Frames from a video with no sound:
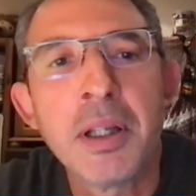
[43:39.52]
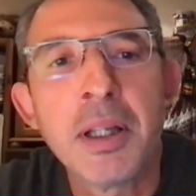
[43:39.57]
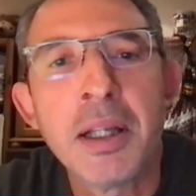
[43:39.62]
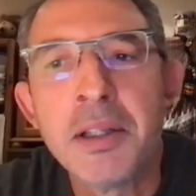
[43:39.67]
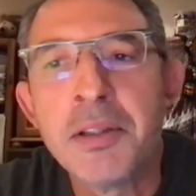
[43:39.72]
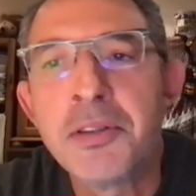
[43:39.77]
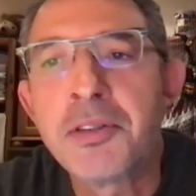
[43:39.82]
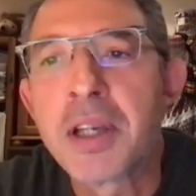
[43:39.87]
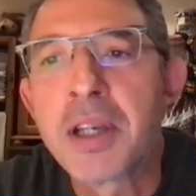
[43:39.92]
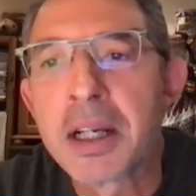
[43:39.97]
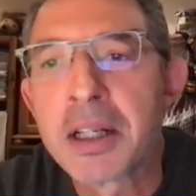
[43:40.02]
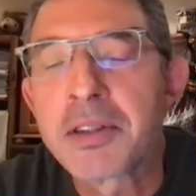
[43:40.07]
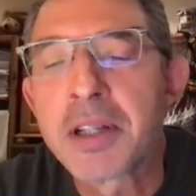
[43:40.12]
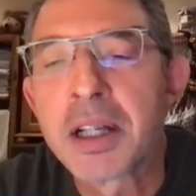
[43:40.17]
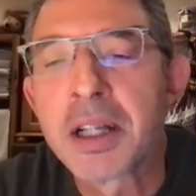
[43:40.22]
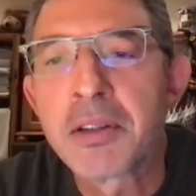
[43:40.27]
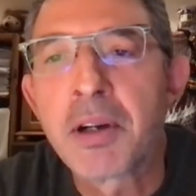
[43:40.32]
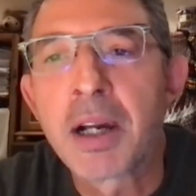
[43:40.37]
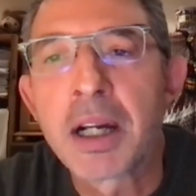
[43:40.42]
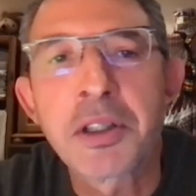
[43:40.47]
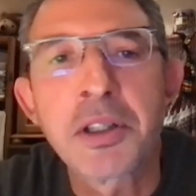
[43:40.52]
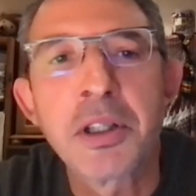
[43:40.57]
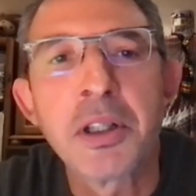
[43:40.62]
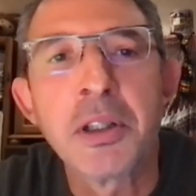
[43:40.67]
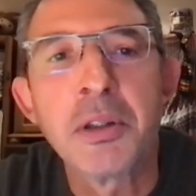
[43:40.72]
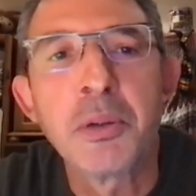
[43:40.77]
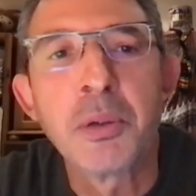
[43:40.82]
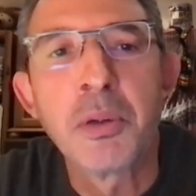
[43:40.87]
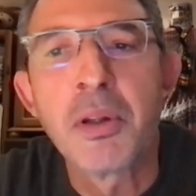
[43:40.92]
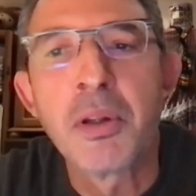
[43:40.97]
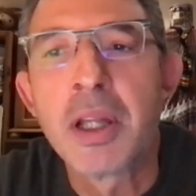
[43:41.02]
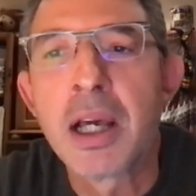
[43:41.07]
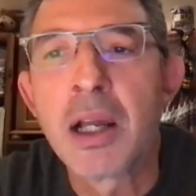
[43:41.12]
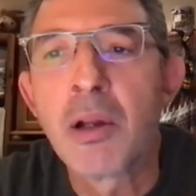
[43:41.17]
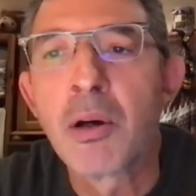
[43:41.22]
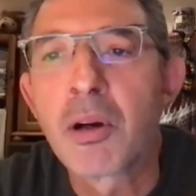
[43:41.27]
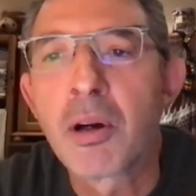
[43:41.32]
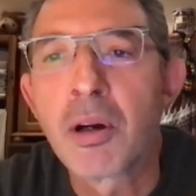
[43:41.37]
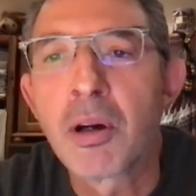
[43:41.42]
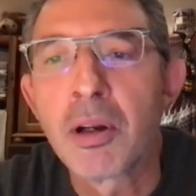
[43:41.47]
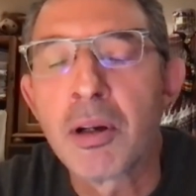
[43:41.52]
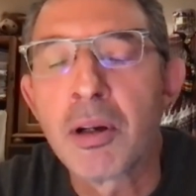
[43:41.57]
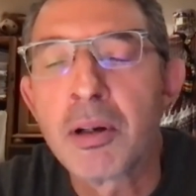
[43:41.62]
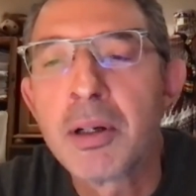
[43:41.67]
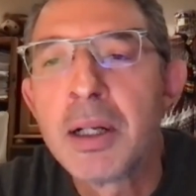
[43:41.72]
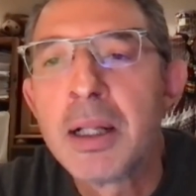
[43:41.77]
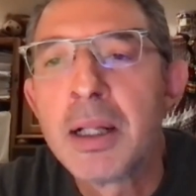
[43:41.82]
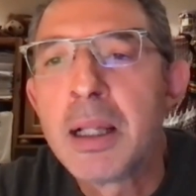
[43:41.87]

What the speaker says: insects' attraction to the yellow color.